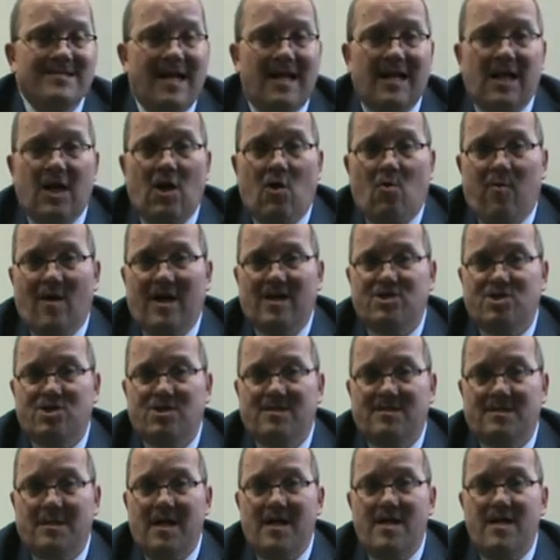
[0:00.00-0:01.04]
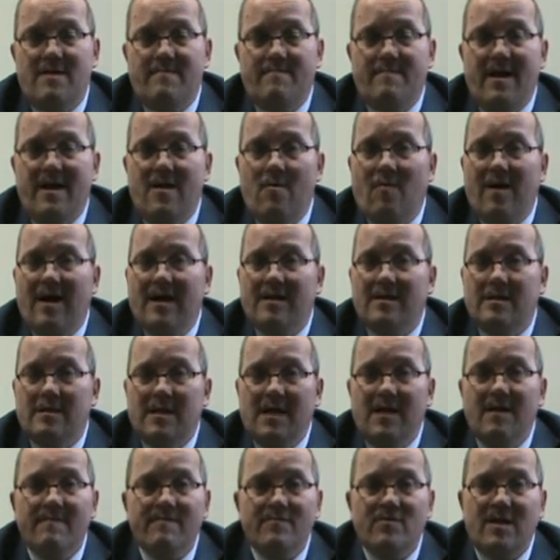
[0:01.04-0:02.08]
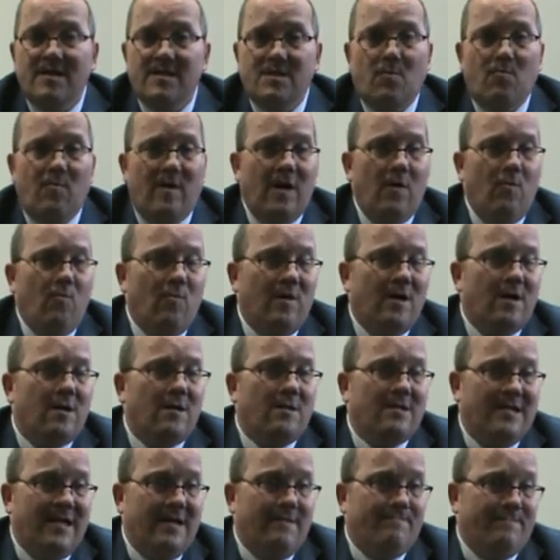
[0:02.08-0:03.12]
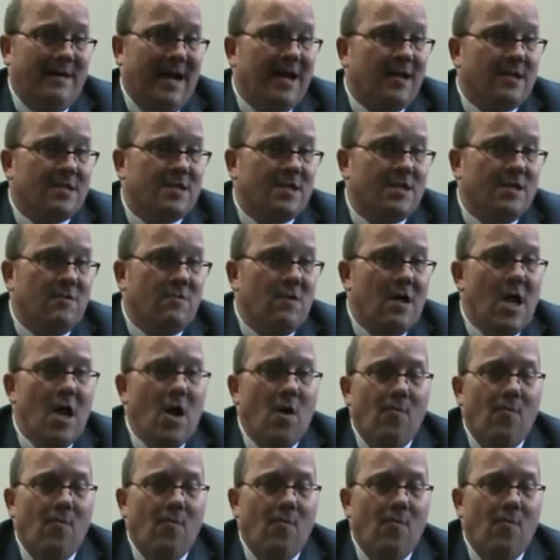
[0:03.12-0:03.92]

any questions that you may want to leave for us. We will get back to you.